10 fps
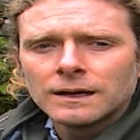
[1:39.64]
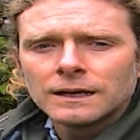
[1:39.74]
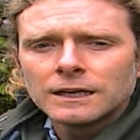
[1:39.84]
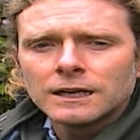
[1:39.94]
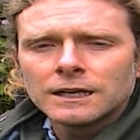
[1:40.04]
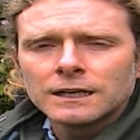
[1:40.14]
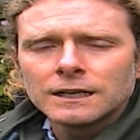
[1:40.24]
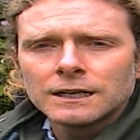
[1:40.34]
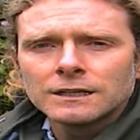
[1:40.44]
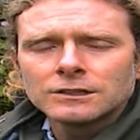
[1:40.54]
And yet,
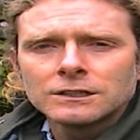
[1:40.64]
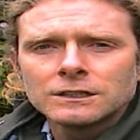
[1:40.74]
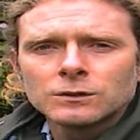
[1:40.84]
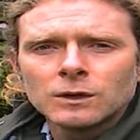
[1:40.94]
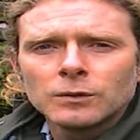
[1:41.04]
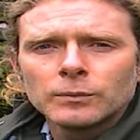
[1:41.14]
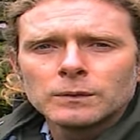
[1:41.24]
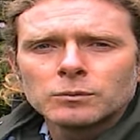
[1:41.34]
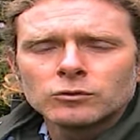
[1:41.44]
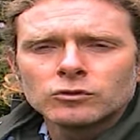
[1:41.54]
listening to other
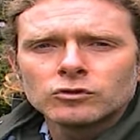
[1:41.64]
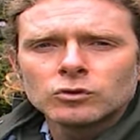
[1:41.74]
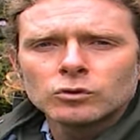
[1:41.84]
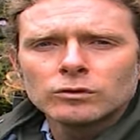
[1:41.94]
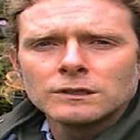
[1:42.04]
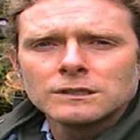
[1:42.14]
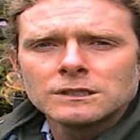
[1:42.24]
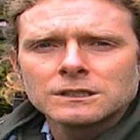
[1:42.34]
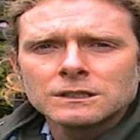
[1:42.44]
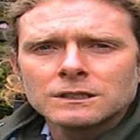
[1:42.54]
people's
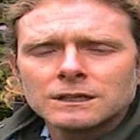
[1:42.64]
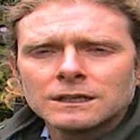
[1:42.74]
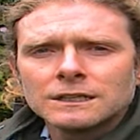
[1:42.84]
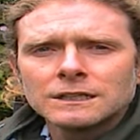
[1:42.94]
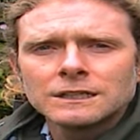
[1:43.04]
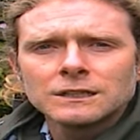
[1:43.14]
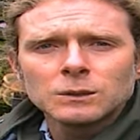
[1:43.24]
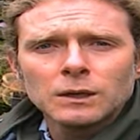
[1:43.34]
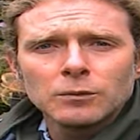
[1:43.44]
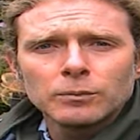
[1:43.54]
stories, listening to
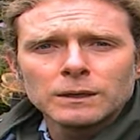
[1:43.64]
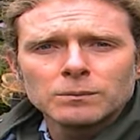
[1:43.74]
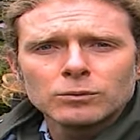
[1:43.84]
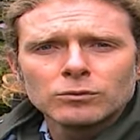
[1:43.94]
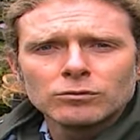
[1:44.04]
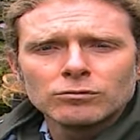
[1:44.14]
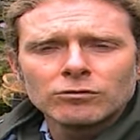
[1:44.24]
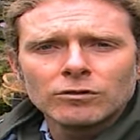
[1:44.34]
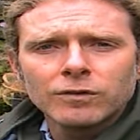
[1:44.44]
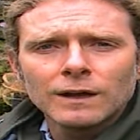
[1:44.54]
other people
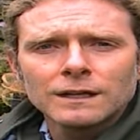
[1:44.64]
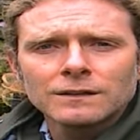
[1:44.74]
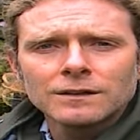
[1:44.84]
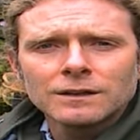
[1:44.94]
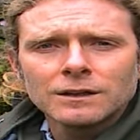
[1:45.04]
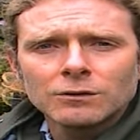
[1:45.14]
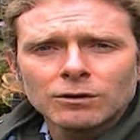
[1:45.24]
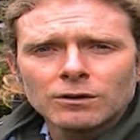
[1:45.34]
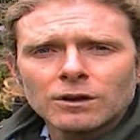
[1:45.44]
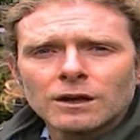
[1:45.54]
reflecting their
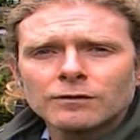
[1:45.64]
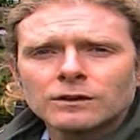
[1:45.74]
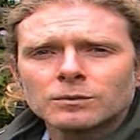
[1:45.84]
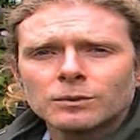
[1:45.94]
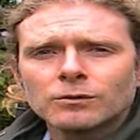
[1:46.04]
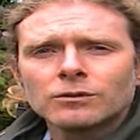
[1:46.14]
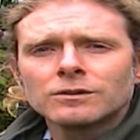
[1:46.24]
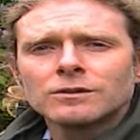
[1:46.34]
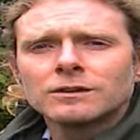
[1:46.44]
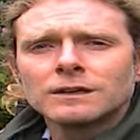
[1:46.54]
own life experiences,